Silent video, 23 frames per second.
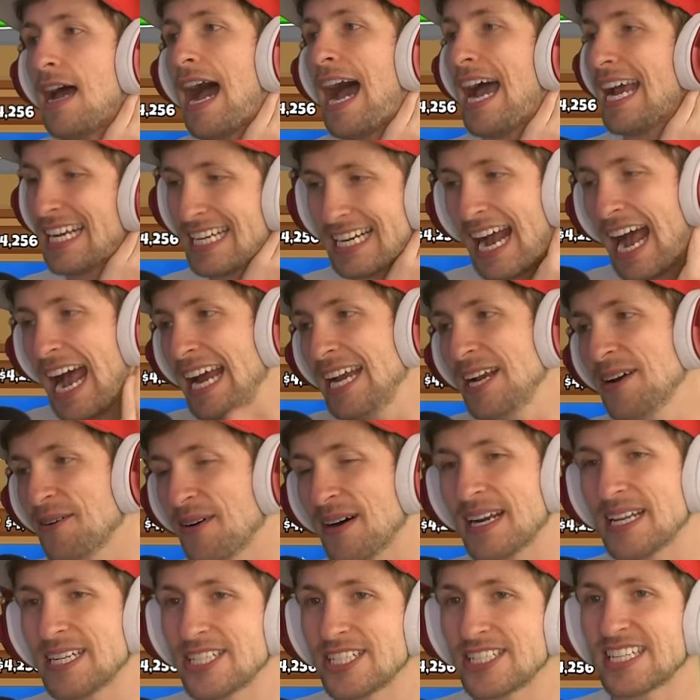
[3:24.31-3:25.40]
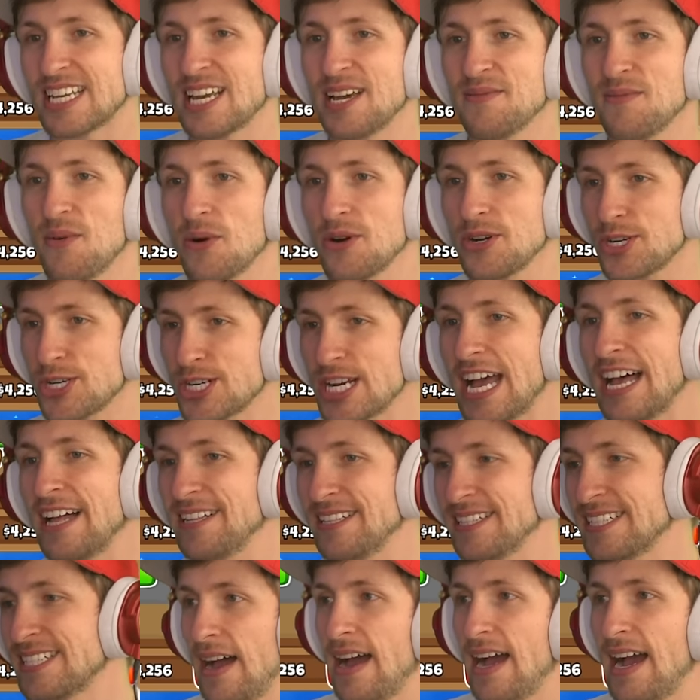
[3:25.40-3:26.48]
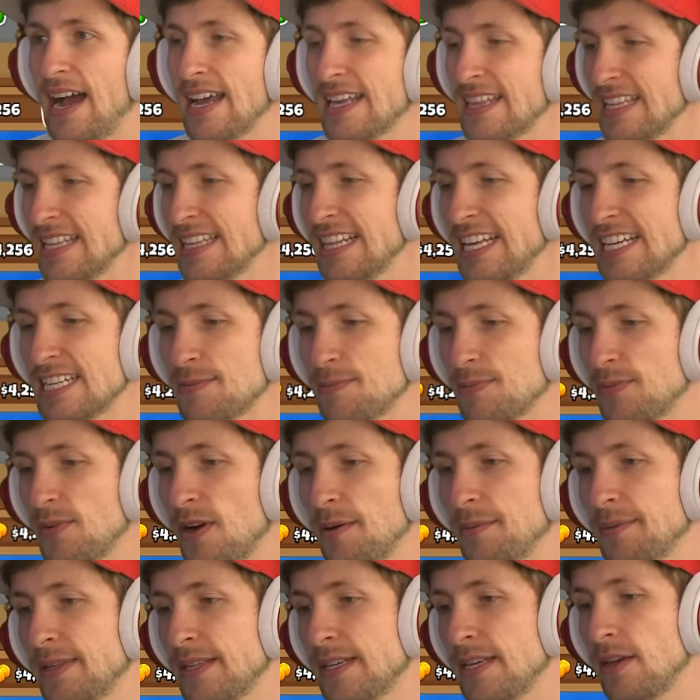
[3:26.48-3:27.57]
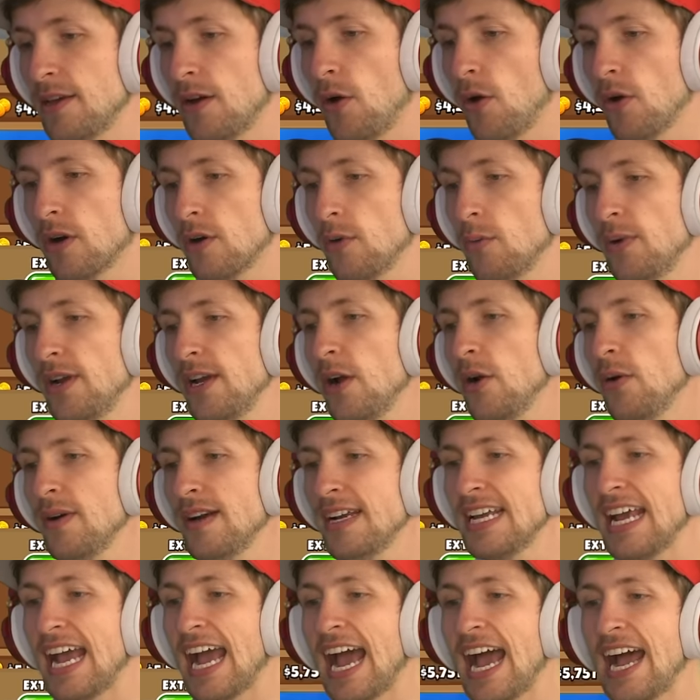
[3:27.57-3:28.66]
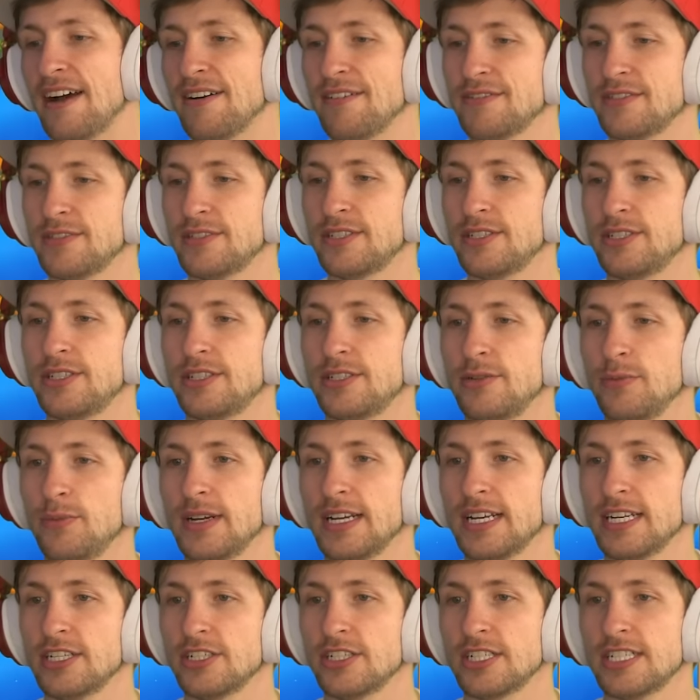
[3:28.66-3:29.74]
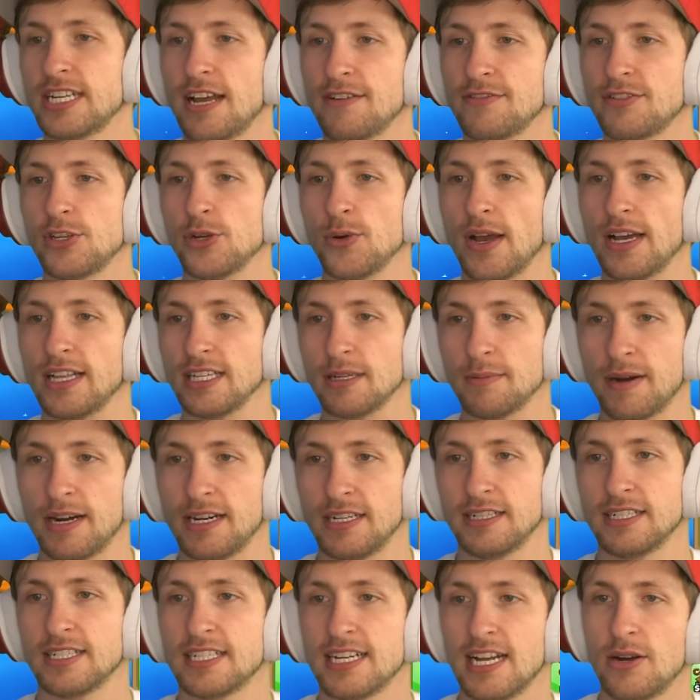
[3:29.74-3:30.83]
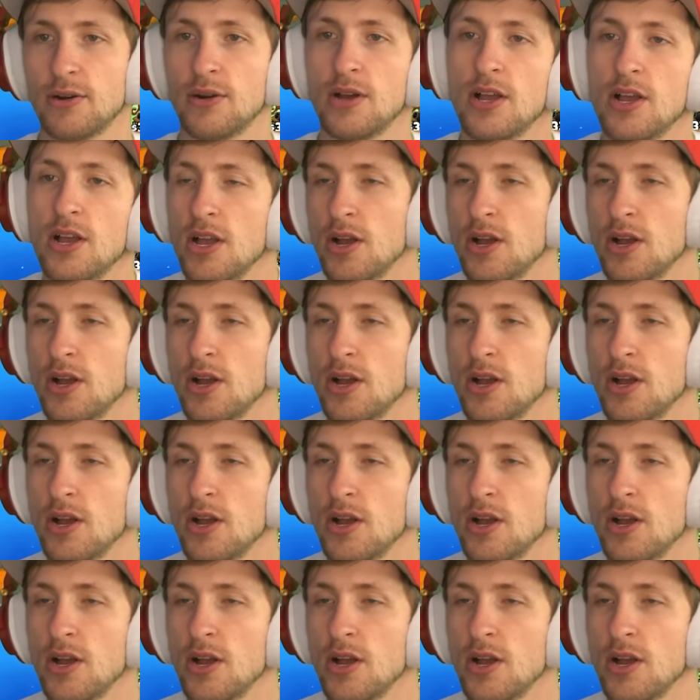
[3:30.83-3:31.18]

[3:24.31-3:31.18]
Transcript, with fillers: I kind of want to just get more shells. I think that's probably... Or we already have... We can just have two heli pilots now.